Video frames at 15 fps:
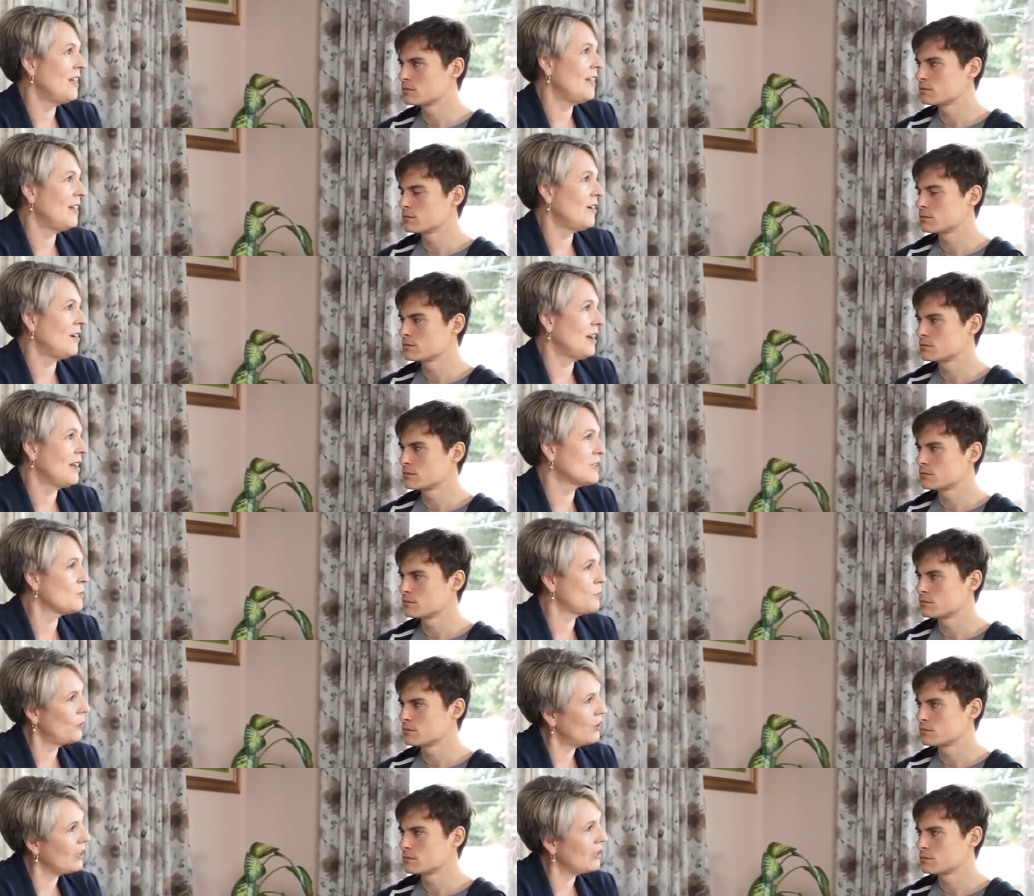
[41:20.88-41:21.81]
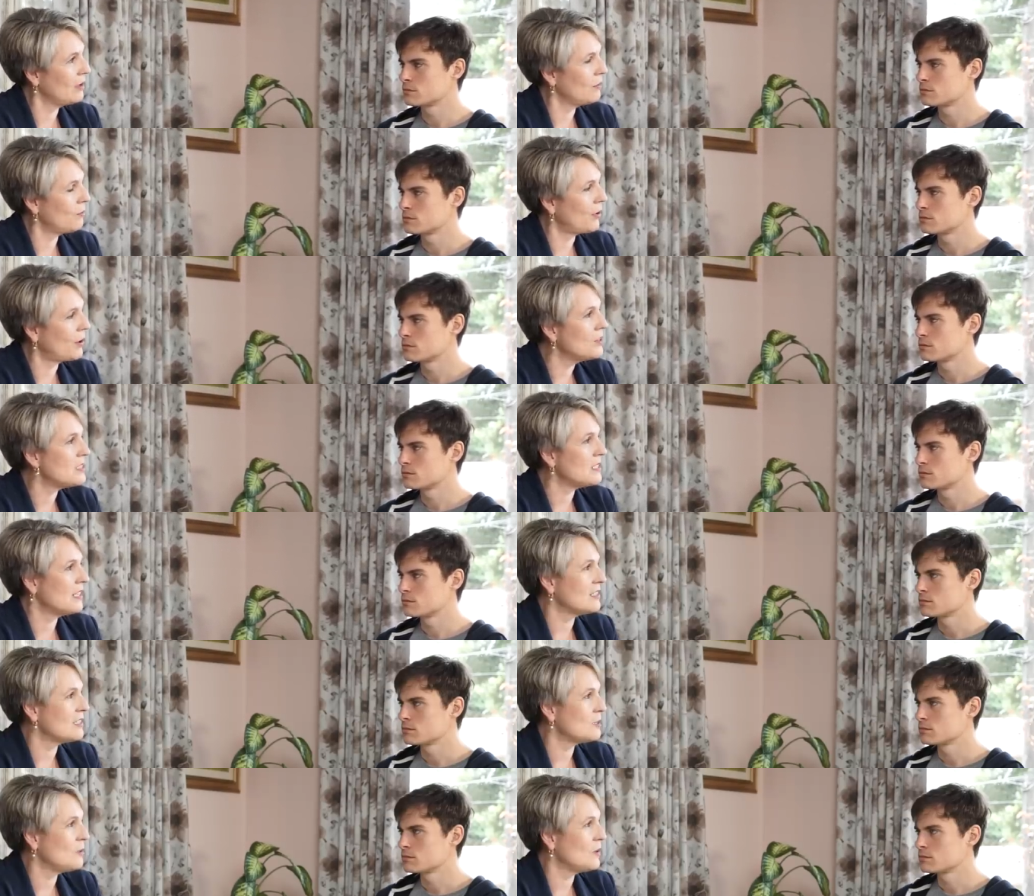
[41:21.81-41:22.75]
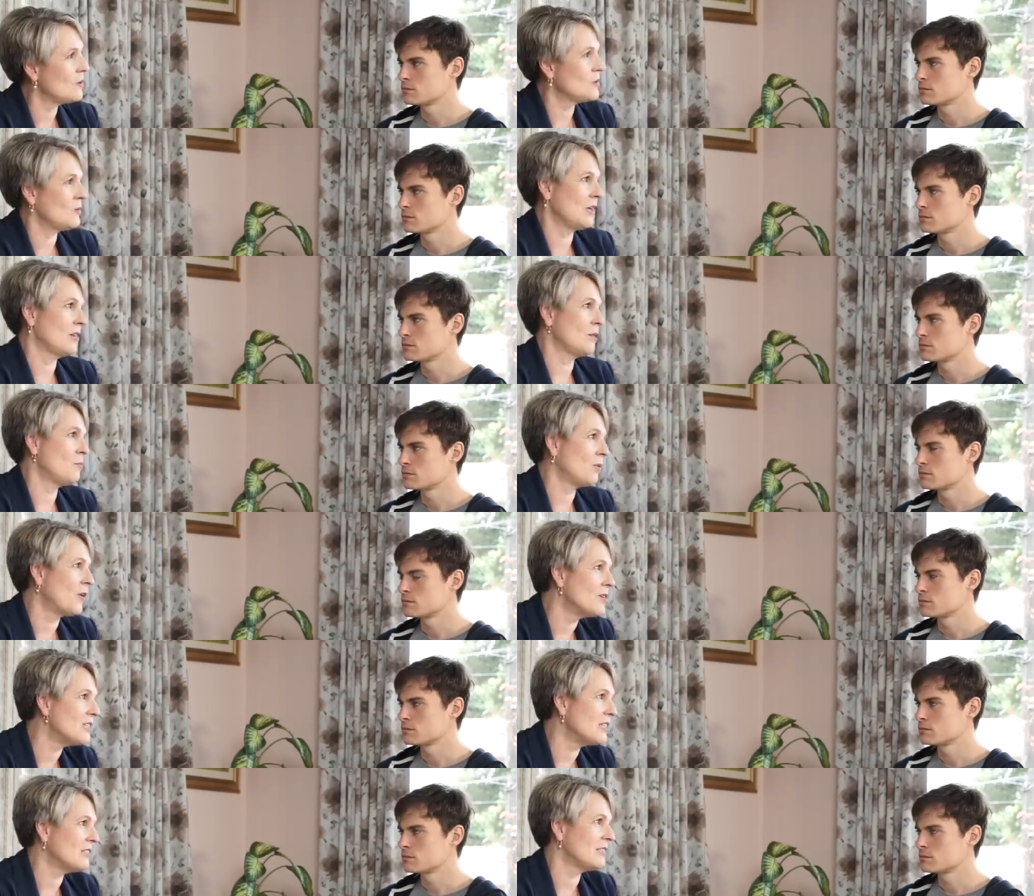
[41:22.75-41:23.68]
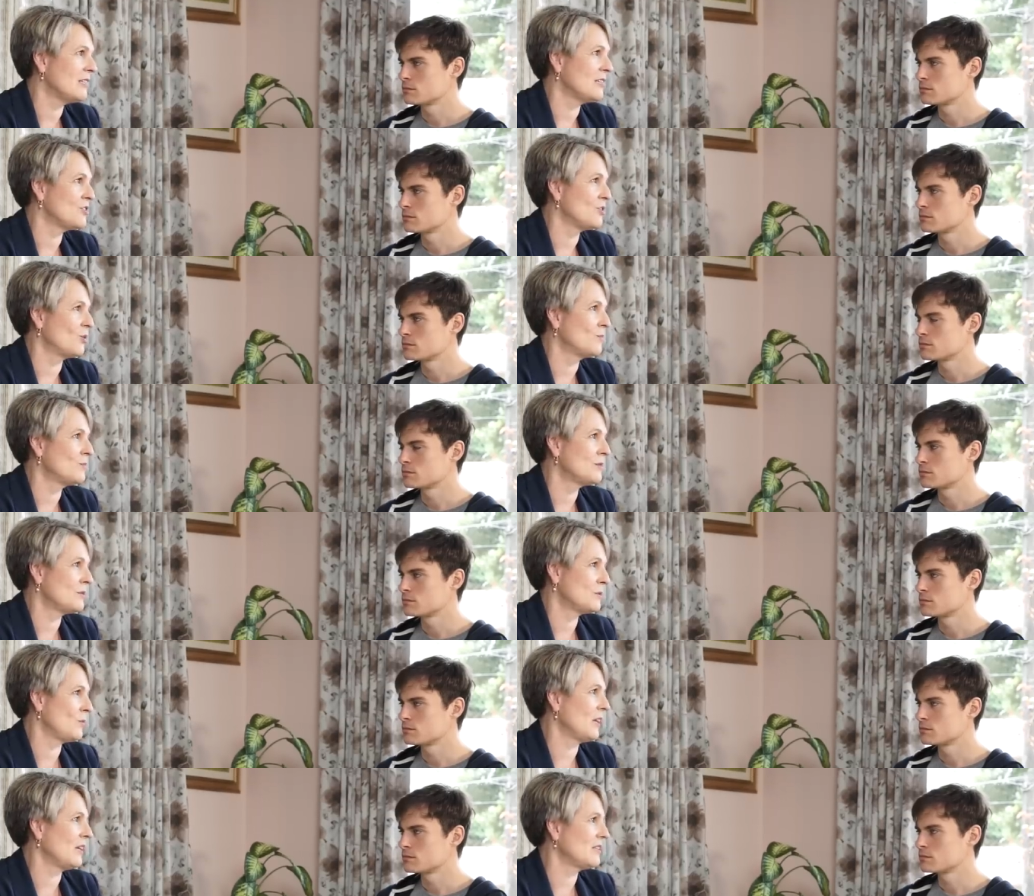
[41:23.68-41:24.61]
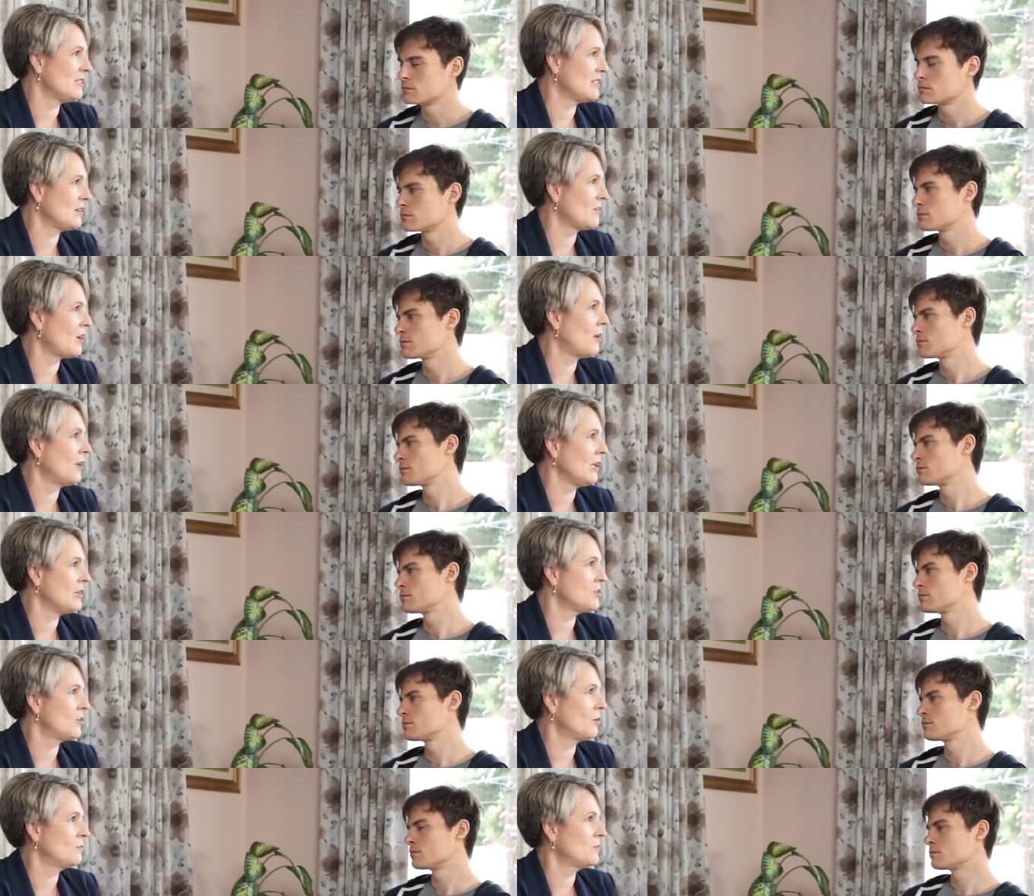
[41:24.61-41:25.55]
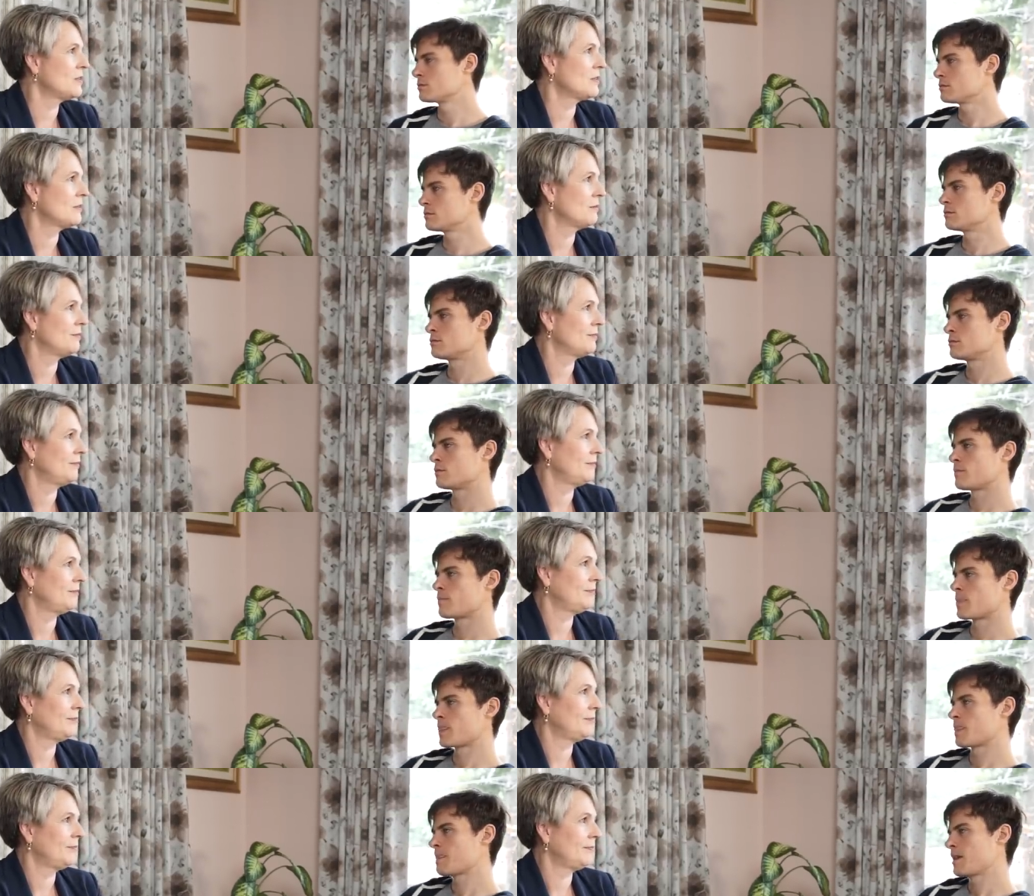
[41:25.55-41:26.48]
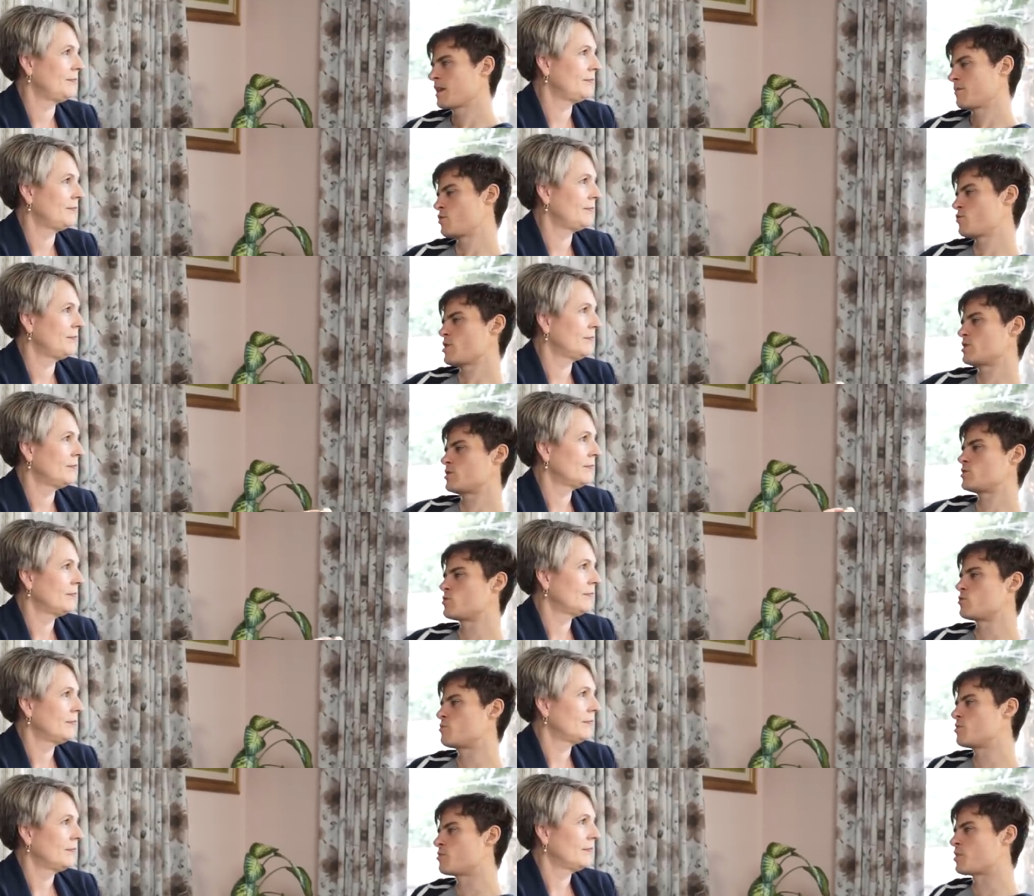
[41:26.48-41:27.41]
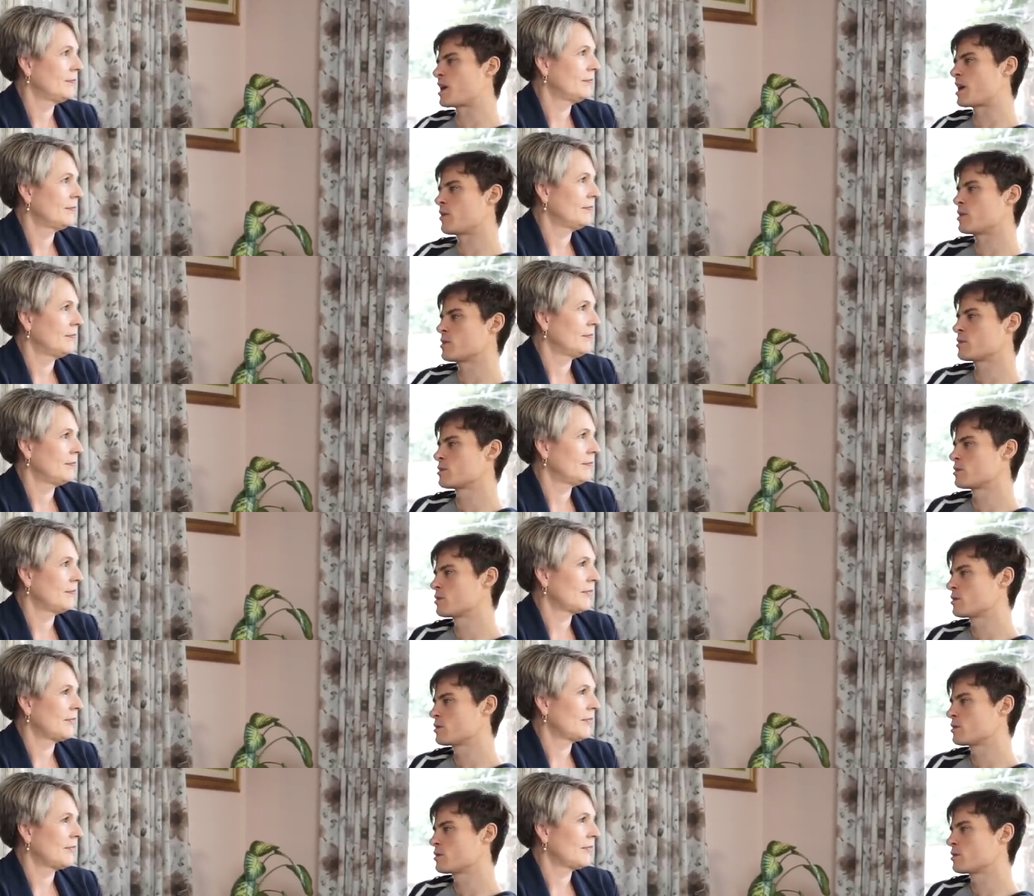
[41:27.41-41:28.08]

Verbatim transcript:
Speaker 1: here and exporting it processed because we get the processing jobs as well as the growing jobs. Mm.
Speaker 2: Have you read Superpower?